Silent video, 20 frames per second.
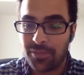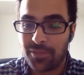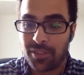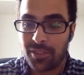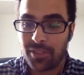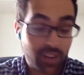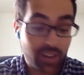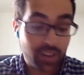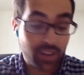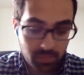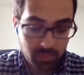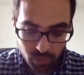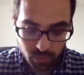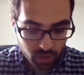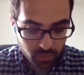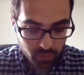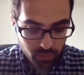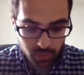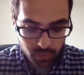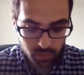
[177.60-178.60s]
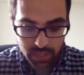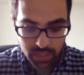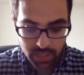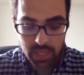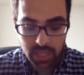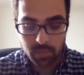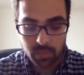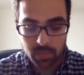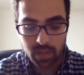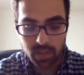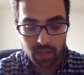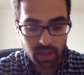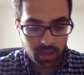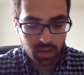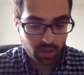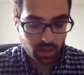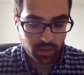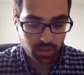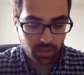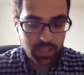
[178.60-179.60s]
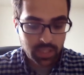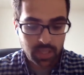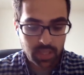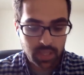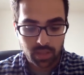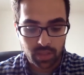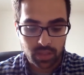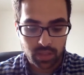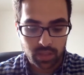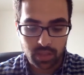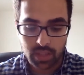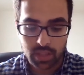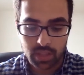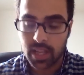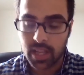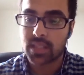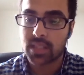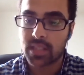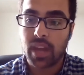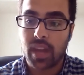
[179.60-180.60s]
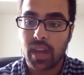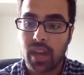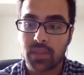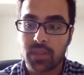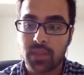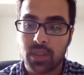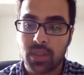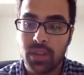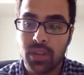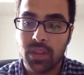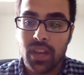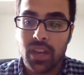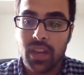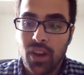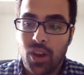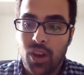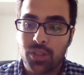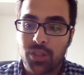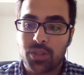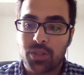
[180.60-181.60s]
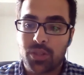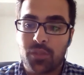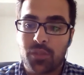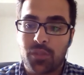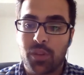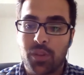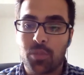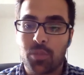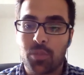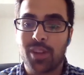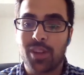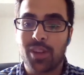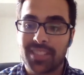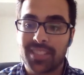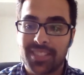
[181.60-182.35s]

I'm grateful for the team, and not only the team, but the clients that we have. So all sorts of fun projects.